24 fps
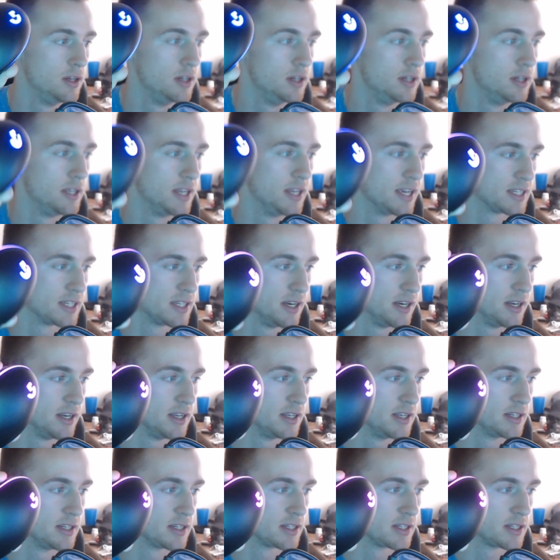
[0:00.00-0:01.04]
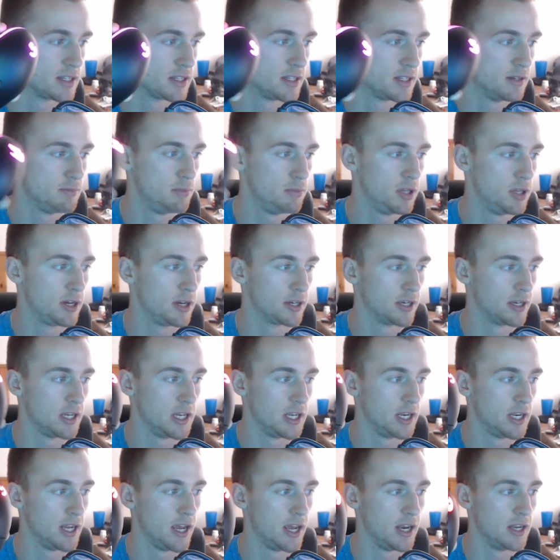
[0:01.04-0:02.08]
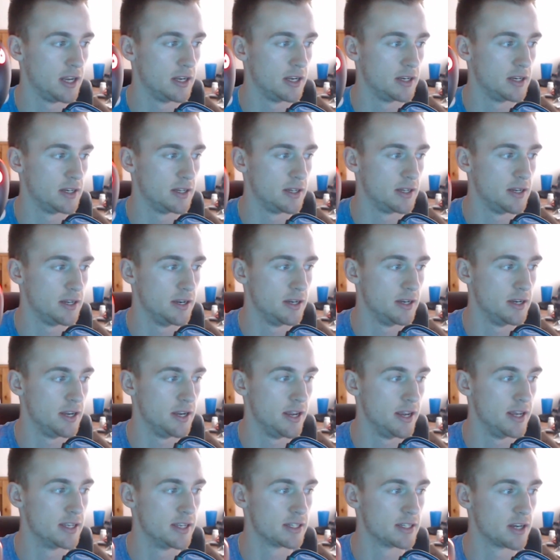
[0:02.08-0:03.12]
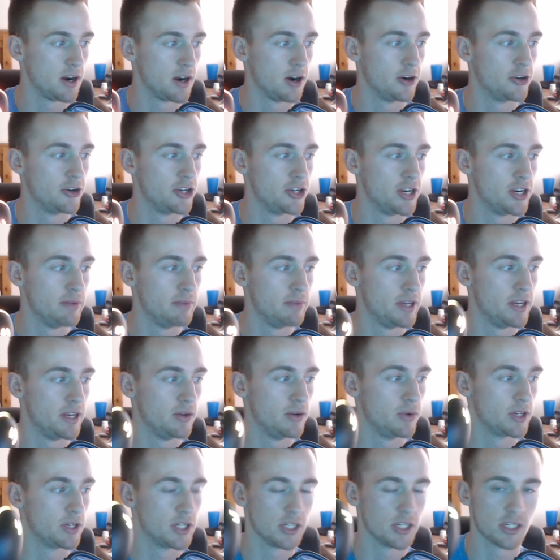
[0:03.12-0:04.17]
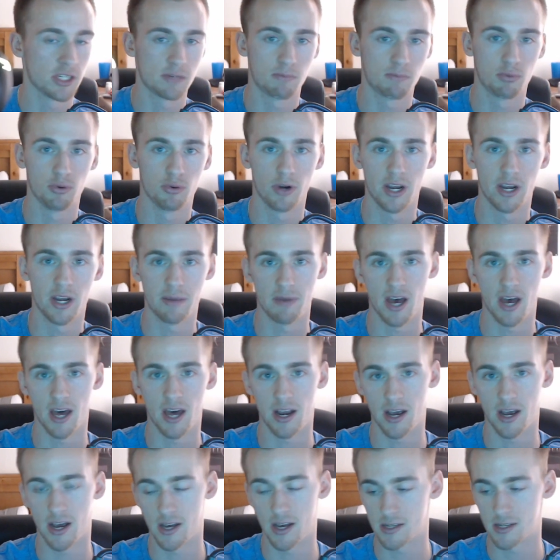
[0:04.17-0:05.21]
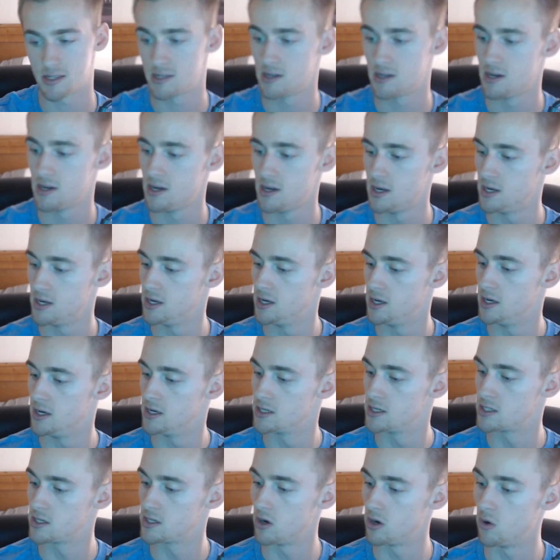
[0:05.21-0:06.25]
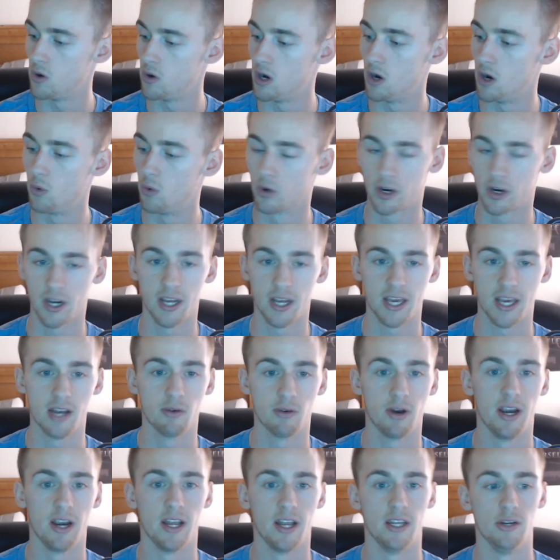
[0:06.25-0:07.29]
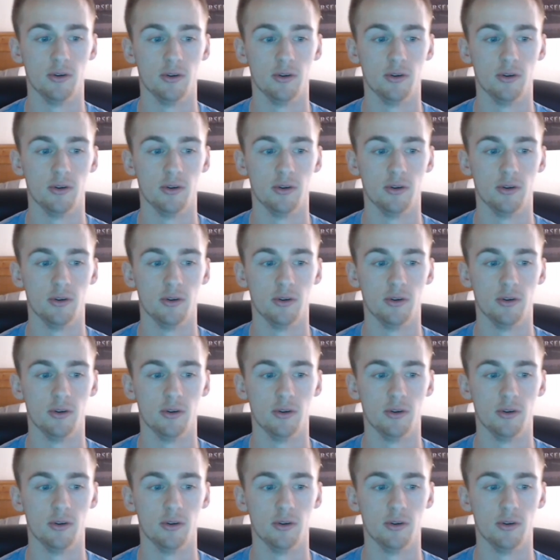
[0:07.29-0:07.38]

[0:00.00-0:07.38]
Yes, it is plugged in, and it is RGB, which is pretty badass. So we're gonna get right into